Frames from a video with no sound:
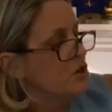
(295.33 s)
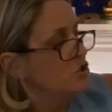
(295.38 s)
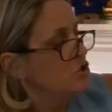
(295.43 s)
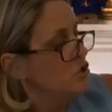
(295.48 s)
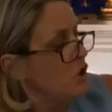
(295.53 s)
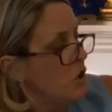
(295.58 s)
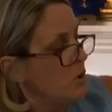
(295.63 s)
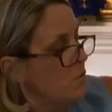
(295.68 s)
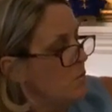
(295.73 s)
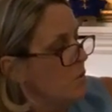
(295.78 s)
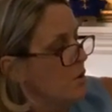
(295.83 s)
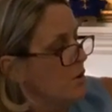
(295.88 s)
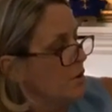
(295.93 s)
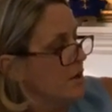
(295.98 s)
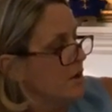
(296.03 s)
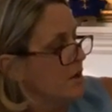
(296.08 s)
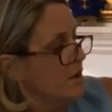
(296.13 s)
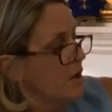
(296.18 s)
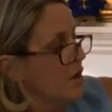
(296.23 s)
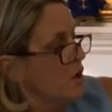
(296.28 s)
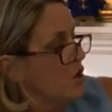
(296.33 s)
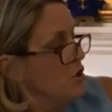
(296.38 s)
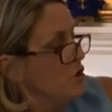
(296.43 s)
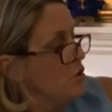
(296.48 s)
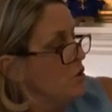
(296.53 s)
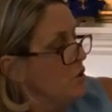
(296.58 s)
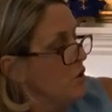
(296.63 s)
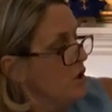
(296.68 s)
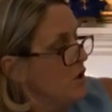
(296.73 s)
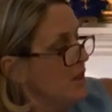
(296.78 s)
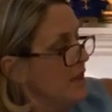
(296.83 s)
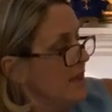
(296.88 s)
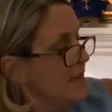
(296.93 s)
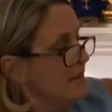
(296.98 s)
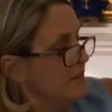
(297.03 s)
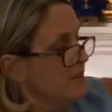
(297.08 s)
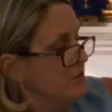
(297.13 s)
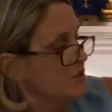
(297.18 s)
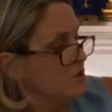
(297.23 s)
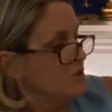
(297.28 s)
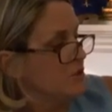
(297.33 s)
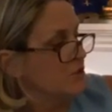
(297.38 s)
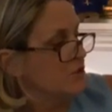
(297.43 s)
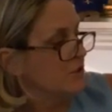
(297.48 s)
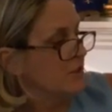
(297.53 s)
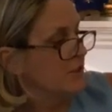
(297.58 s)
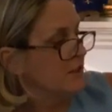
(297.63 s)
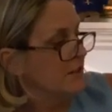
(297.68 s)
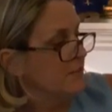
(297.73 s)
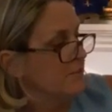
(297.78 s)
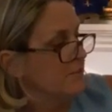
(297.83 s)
Don't worry, you'll like the children.